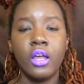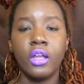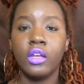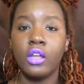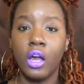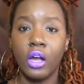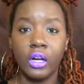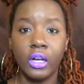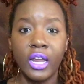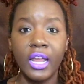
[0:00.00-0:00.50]

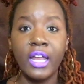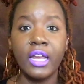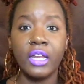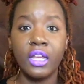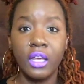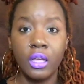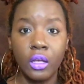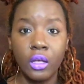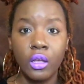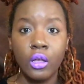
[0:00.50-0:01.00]
Young
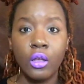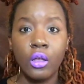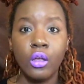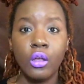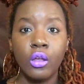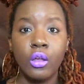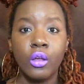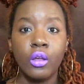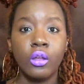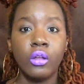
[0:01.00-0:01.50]
lady,
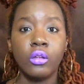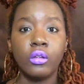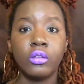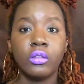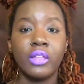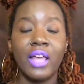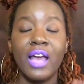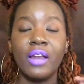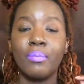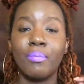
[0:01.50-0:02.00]

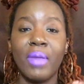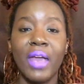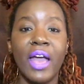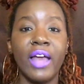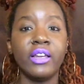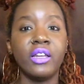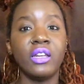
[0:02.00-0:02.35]
that man